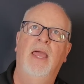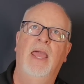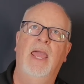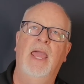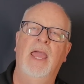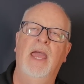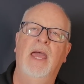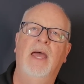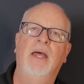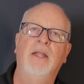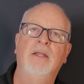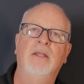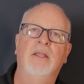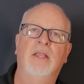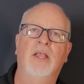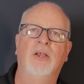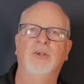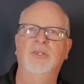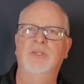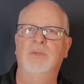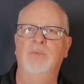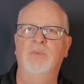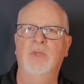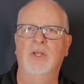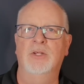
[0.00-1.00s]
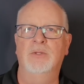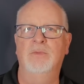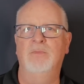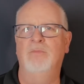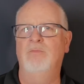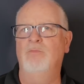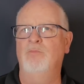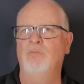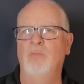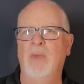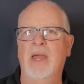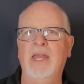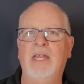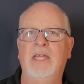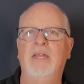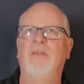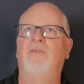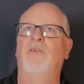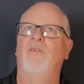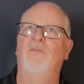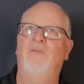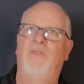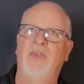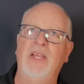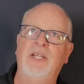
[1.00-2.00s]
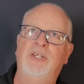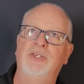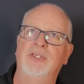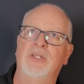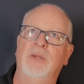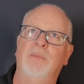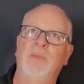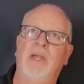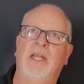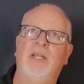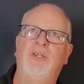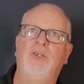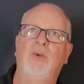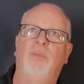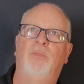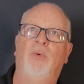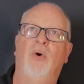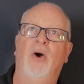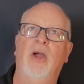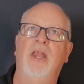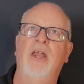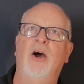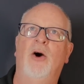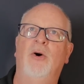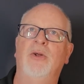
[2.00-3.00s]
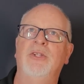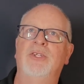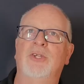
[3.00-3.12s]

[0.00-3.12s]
And there's, there's many different features of MIDI 2.0.